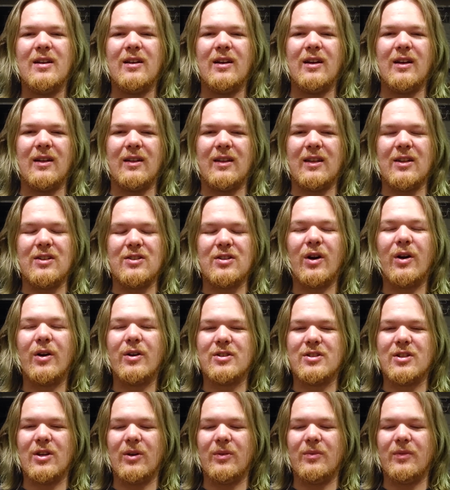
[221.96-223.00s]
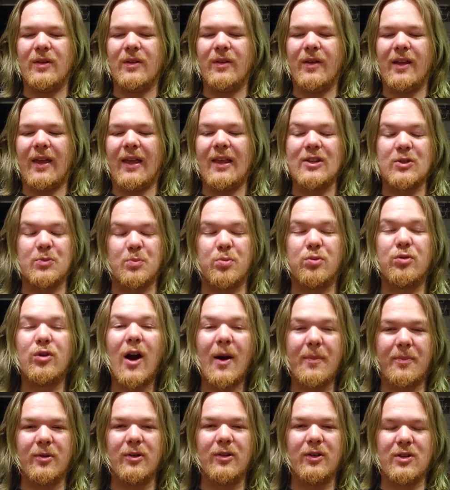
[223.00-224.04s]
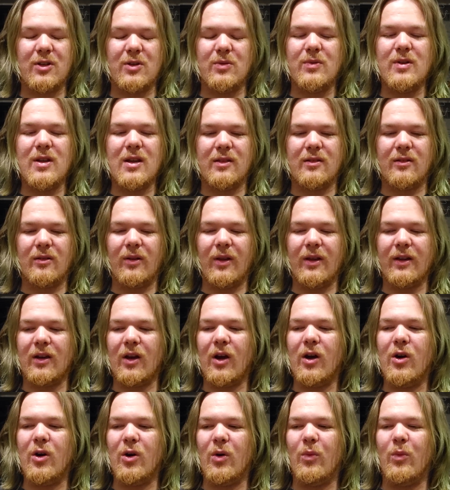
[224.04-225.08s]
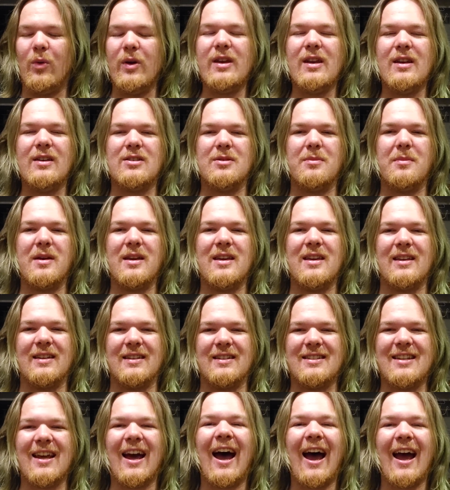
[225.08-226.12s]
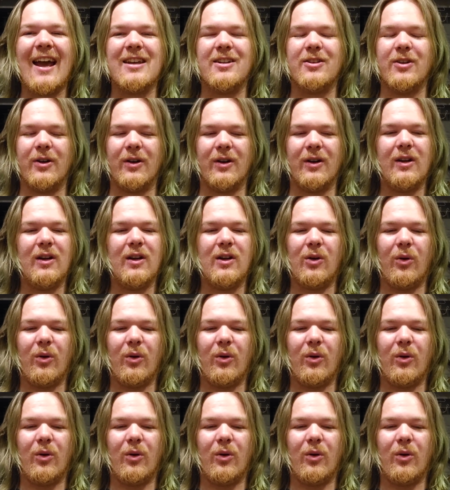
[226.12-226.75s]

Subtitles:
a guitar tone that is properly unique, they're like, oh, we need to make it tighter,